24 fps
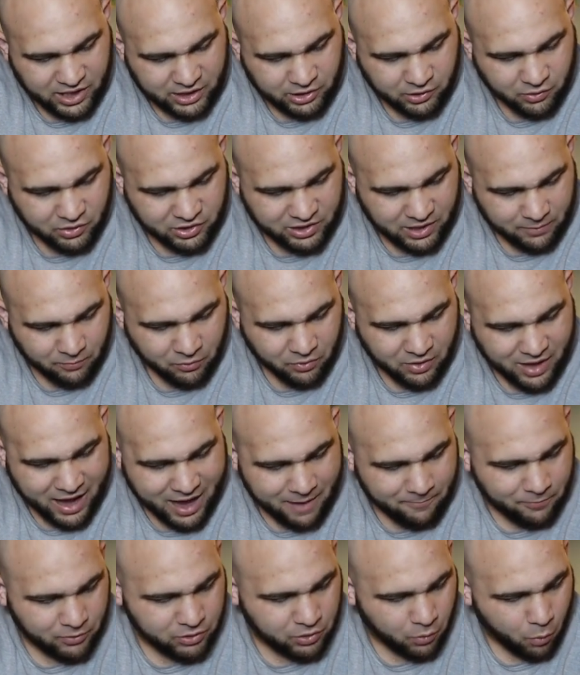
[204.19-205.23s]
like to assemble
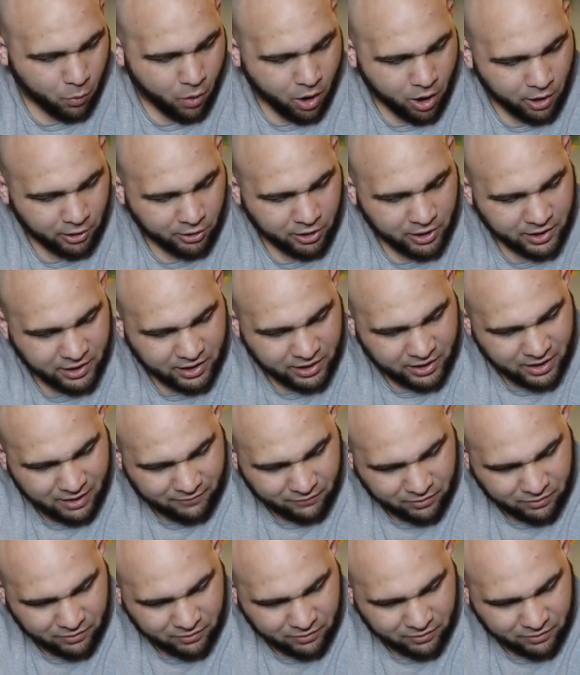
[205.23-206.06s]
that, put the water in it and